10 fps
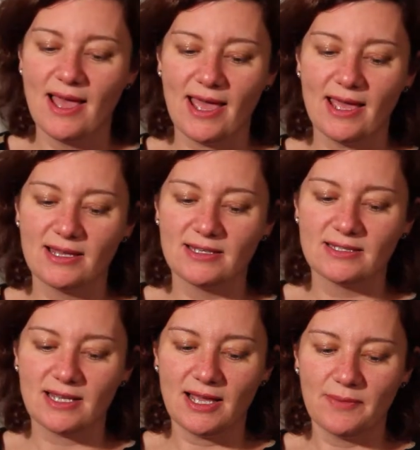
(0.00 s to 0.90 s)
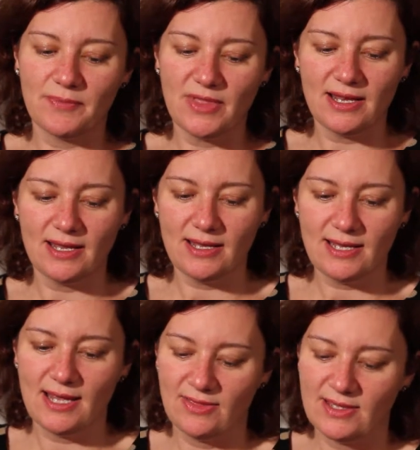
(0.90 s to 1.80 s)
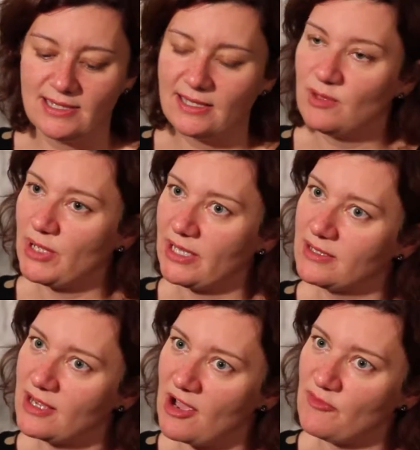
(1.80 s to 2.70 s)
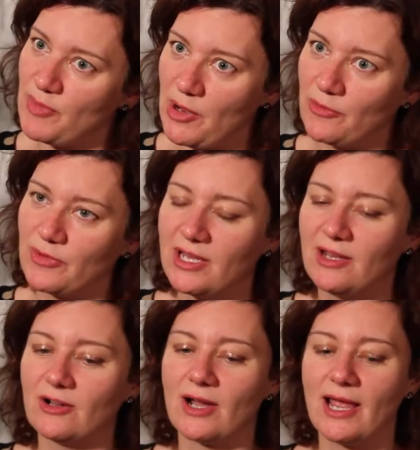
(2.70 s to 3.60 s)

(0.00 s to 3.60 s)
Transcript: And um, then it, it, hit this little bit of bone here.